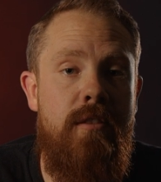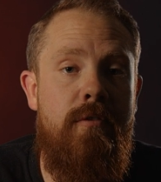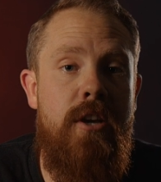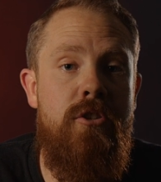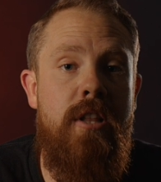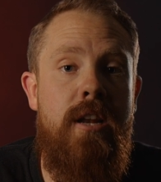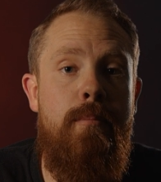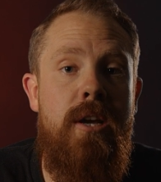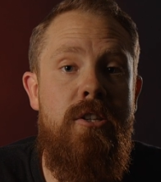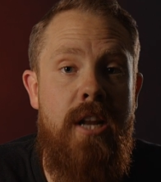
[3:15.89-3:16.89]
the facial
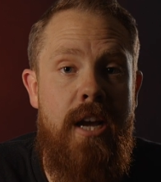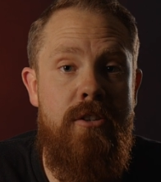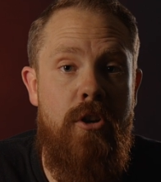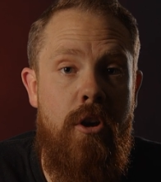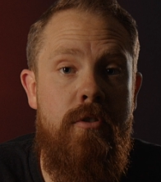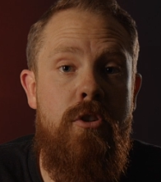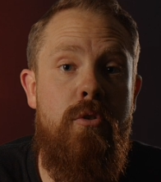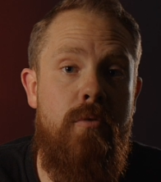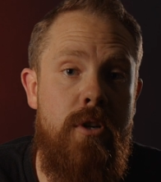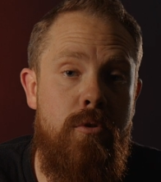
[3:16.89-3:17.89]
animation action over to
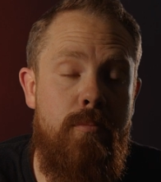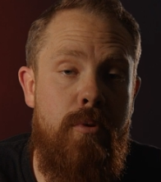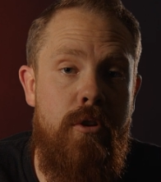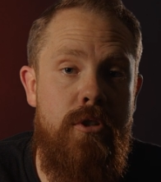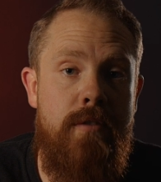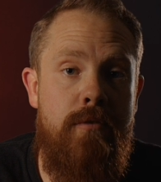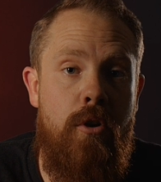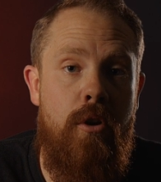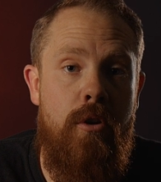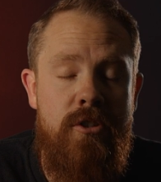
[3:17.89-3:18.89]
your original project
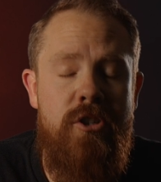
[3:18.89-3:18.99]
file.